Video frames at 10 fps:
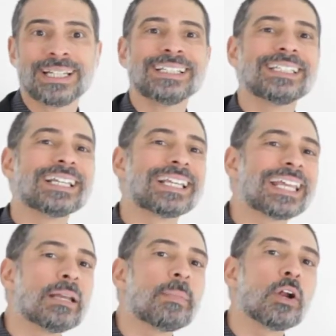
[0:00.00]
To
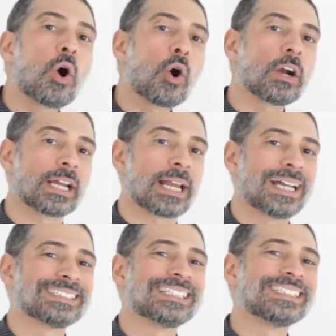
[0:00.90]
keep it
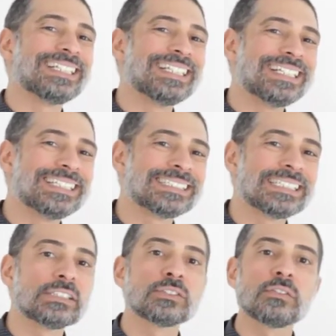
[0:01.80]
organized, it's
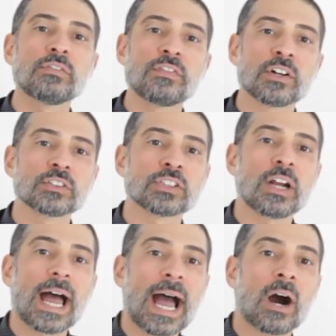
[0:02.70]
easy to
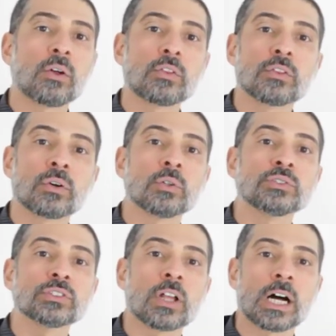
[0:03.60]
filter out
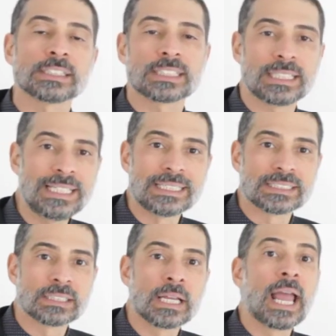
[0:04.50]
those lost
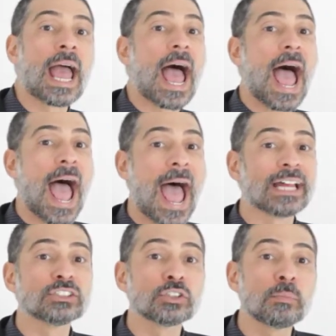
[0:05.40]
leads
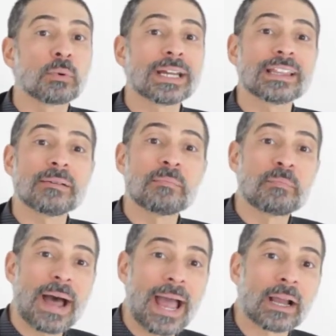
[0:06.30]
and to bring them
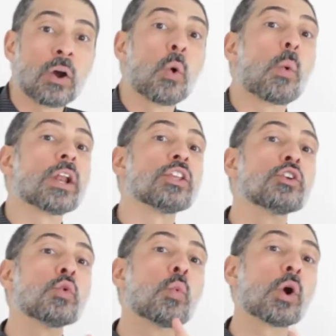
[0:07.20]
back when
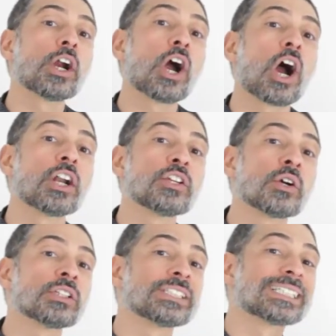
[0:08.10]
you work on
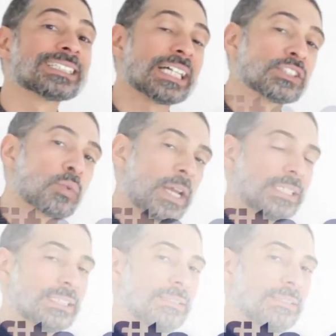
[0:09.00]
your success rate.